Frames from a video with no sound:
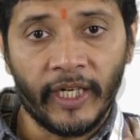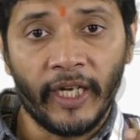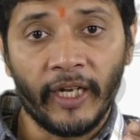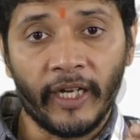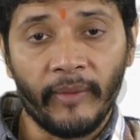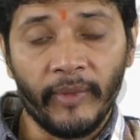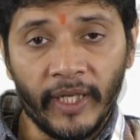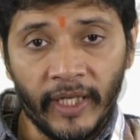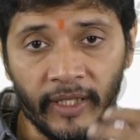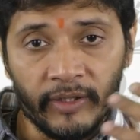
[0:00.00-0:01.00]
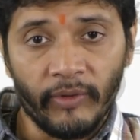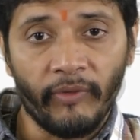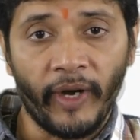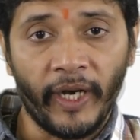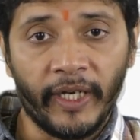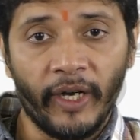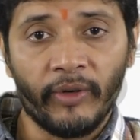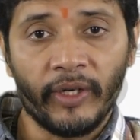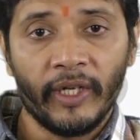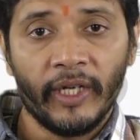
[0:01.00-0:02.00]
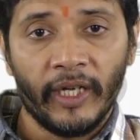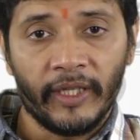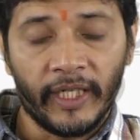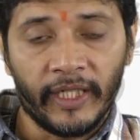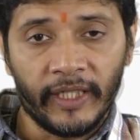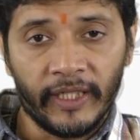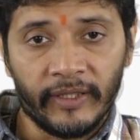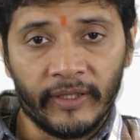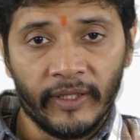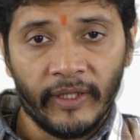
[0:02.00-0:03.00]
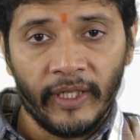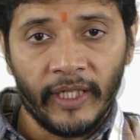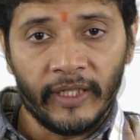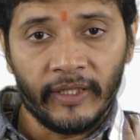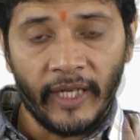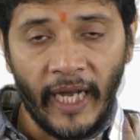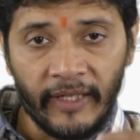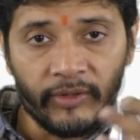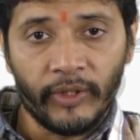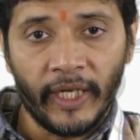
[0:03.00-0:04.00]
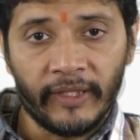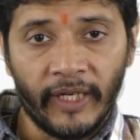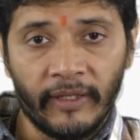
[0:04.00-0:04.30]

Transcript: And in the coming years, you will find out that it is as good as